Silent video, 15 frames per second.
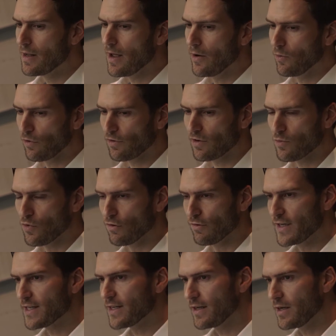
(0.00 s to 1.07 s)
and also more
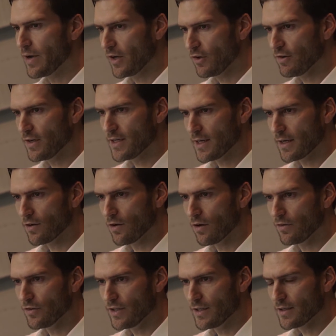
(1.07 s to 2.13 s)
recently battery
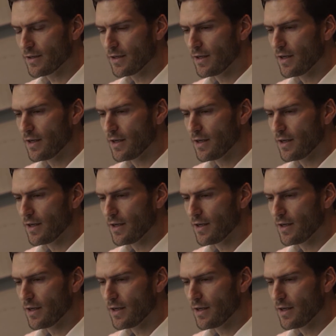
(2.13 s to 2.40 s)
technologies.